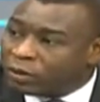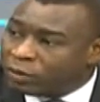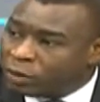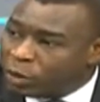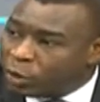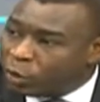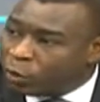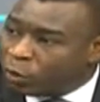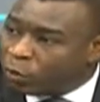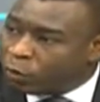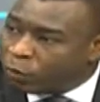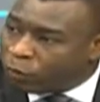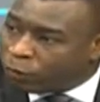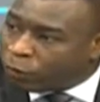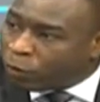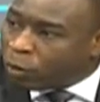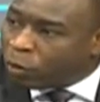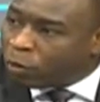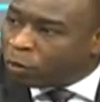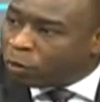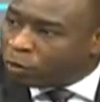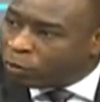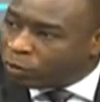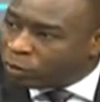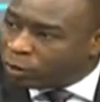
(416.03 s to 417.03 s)
you know,
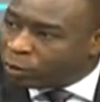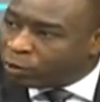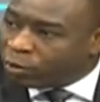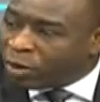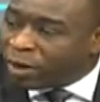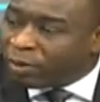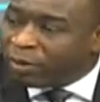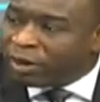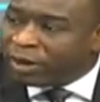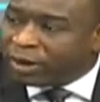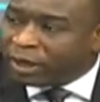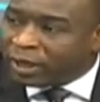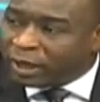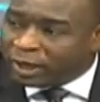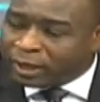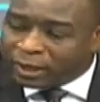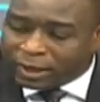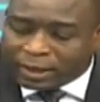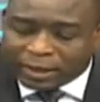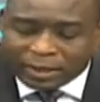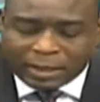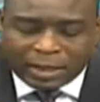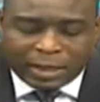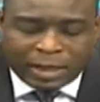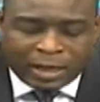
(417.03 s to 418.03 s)
for the primary
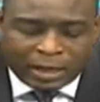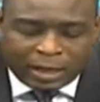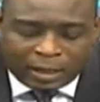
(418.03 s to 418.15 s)
lenders.